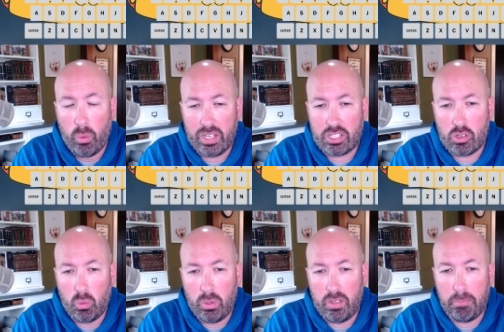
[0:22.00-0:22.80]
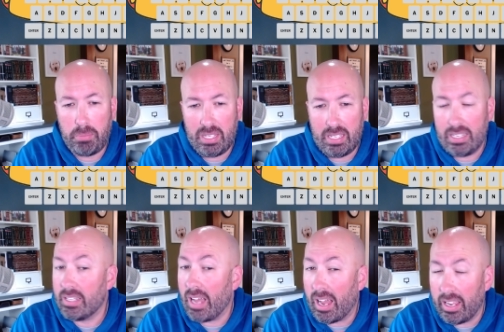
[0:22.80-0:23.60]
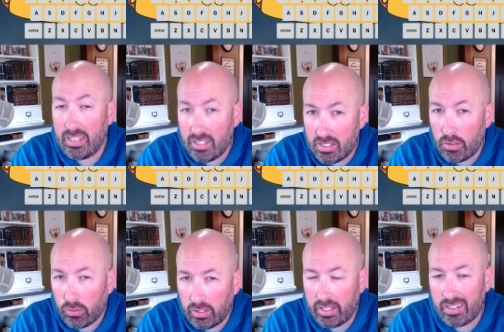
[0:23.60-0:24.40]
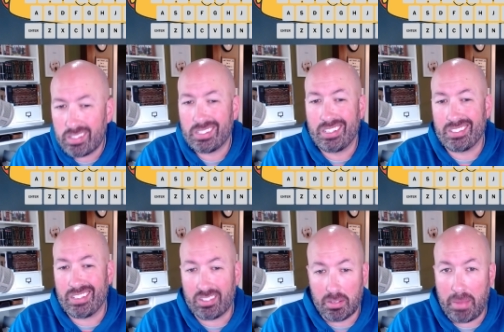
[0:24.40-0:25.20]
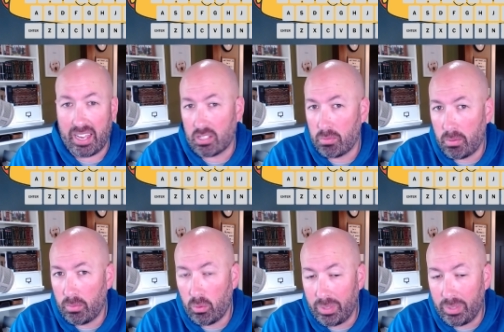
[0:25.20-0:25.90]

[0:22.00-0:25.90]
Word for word: which would be nine different letters because that's the maximum